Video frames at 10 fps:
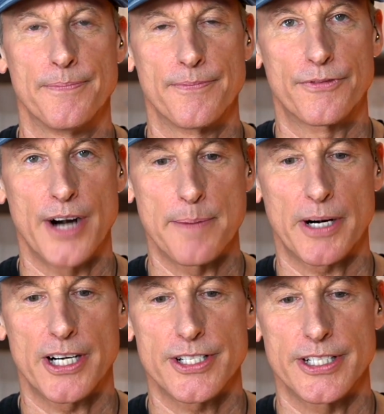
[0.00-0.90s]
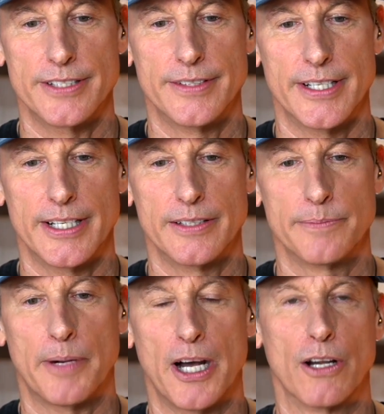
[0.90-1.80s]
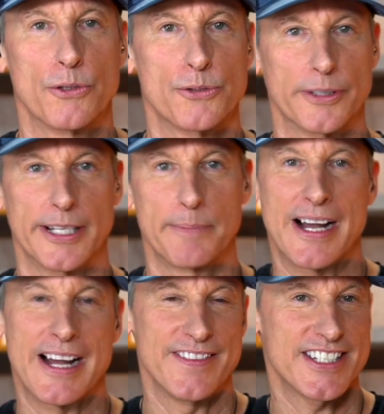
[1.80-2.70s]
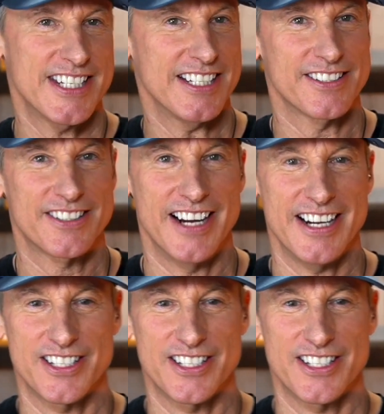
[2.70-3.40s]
front person and Paolo's really behind the scenes, right?